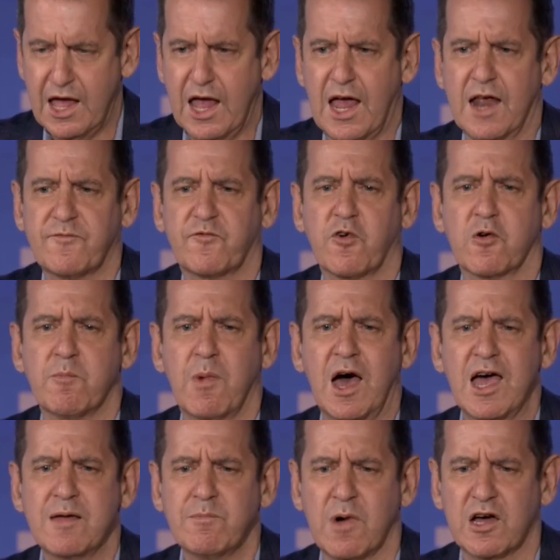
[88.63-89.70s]
and for
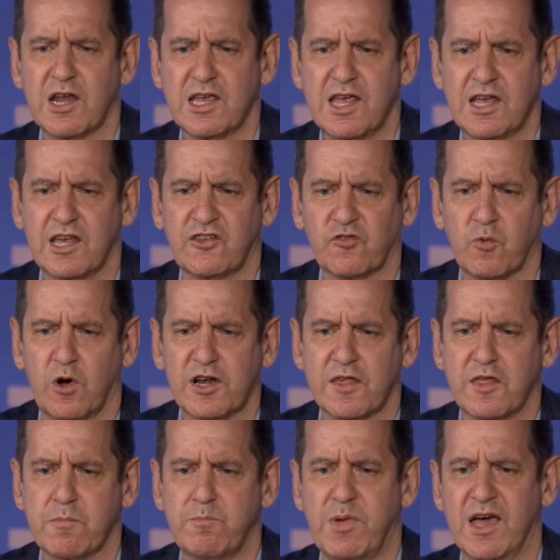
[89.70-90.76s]
my money, it's one of
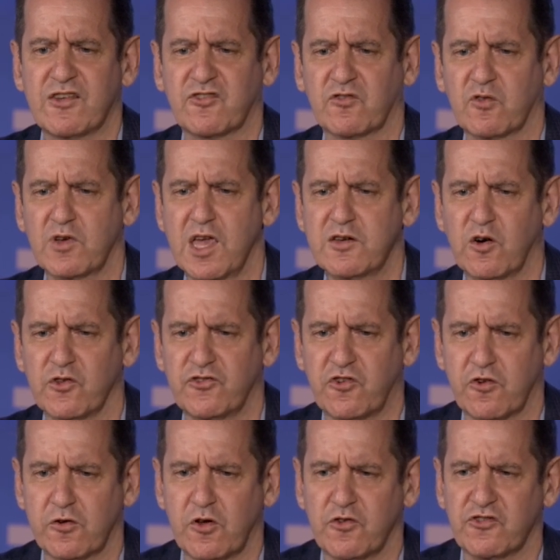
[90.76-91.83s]
the best legal
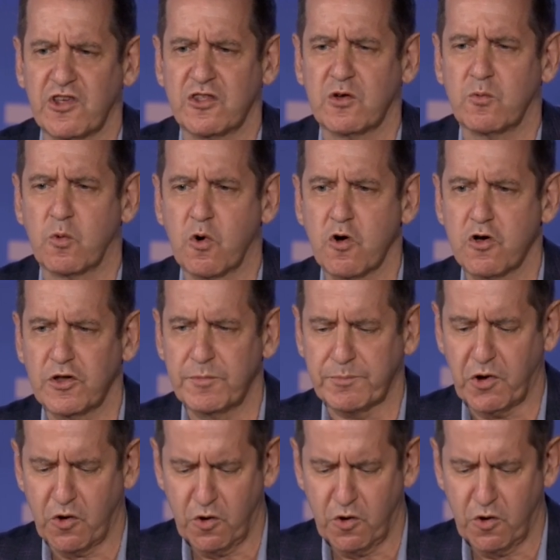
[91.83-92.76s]
journals in the world,